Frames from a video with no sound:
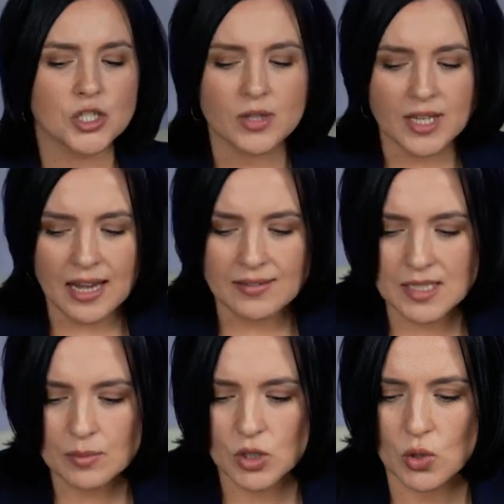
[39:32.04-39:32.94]
Do they have
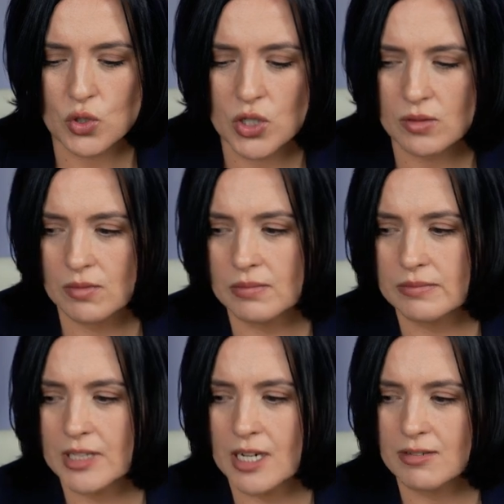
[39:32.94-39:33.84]
some social
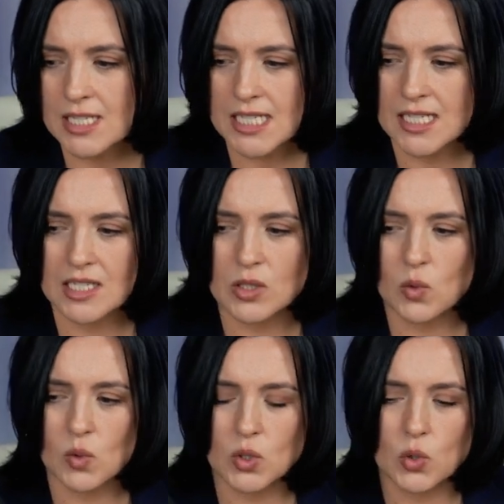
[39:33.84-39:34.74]
guarantees
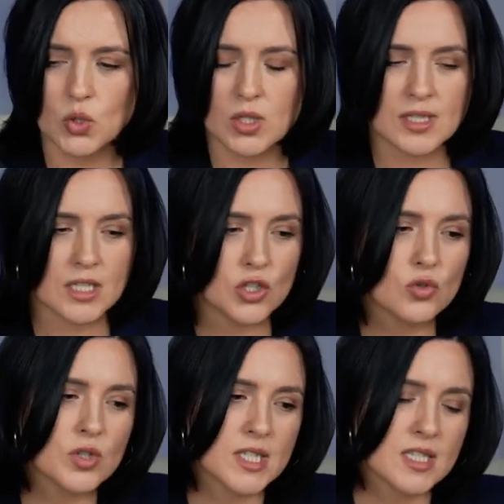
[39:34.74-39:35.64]
or social
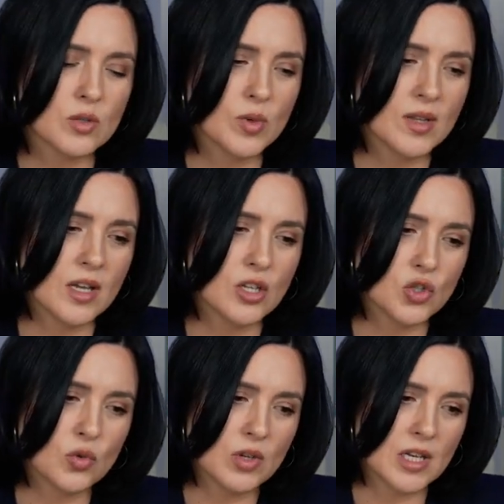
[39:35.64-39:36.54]
security when they
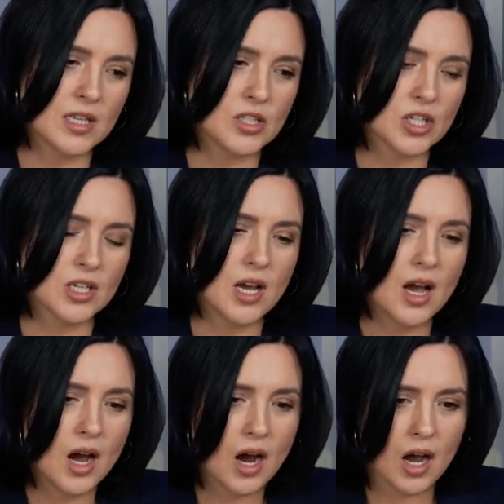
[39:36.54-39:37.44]
join Legion?
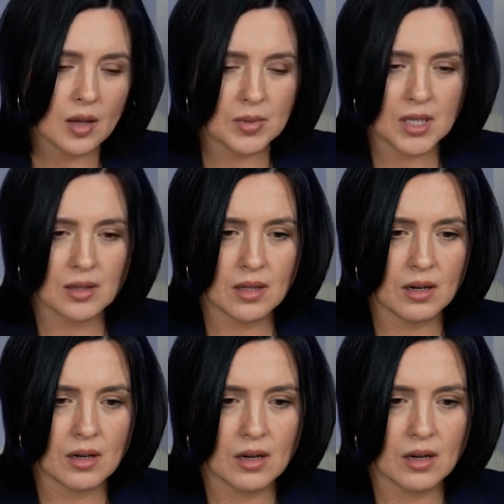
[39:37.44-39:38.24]
I mean,